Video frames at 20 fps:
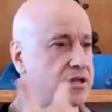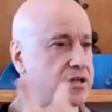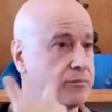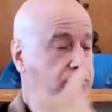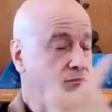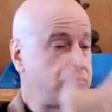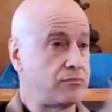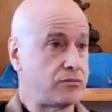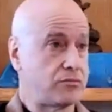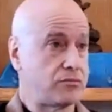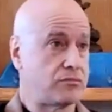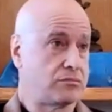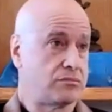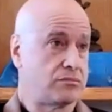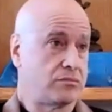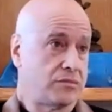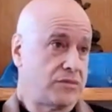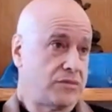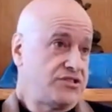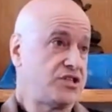them,
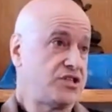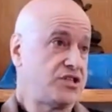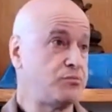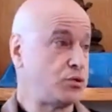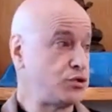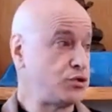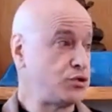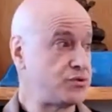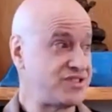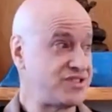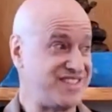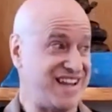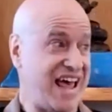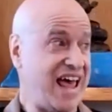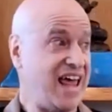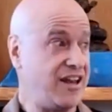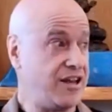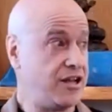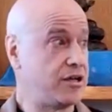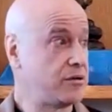let's say Bussho's
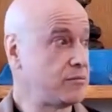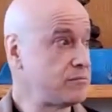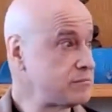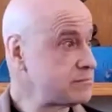dead.